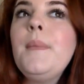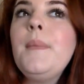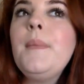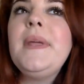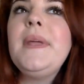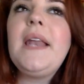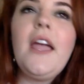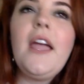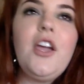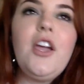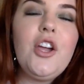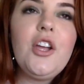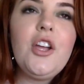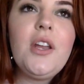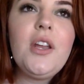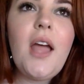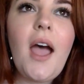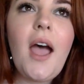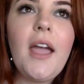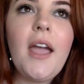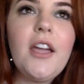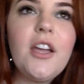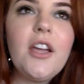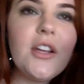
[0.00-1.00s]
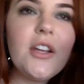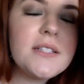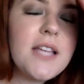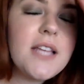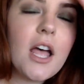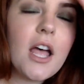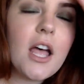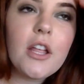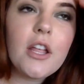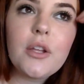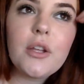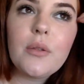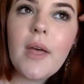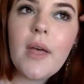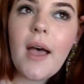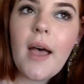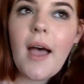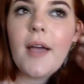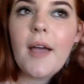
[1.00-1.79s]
mean, I could tell you that